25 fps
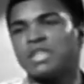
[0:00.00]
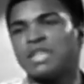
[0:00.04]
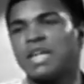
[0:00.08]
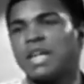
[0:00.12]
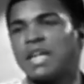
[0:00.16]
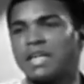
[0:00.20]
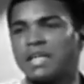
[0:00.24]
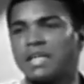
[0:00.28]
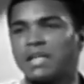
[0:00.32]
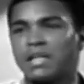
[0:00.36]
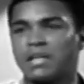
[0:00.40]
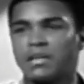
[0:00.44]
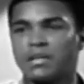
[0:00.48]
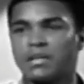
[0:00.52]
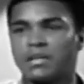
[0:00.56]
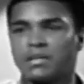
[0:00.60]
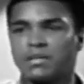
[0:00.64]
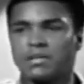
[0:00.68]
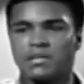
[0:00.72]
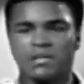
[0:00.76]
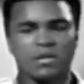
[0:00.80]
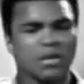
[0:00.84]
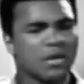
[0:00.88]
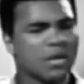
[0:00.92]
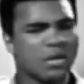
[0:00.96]
personality.
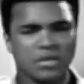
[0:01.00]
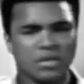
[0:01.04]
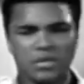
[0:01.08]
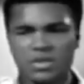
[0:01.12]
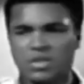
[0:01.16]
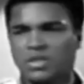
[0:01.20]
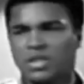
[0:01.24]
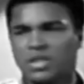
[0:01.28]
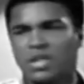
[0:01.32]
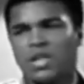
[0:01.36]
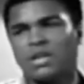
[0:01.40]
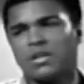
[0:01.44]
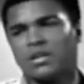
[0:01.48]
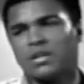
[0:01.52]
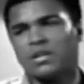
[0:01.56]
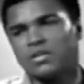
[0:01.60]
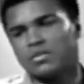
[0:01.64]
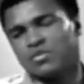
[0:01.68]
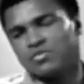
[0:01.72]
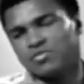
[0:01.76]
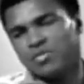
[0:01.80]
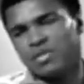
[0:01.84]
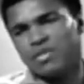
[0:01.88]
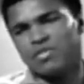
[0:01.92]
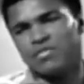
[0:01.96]
No, he's a slugger, a
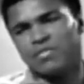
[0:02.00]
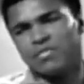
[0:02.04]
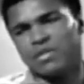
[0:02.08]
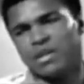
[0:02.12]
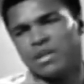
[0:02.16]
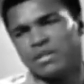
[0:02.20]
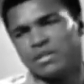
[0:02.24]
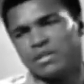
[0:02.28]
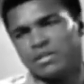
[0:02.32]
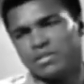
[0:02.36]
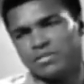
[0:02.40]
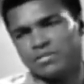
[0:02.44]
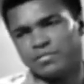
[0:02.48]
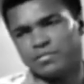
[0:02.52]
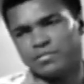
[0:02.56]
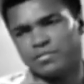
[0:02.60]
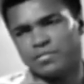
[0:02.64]
street fighter.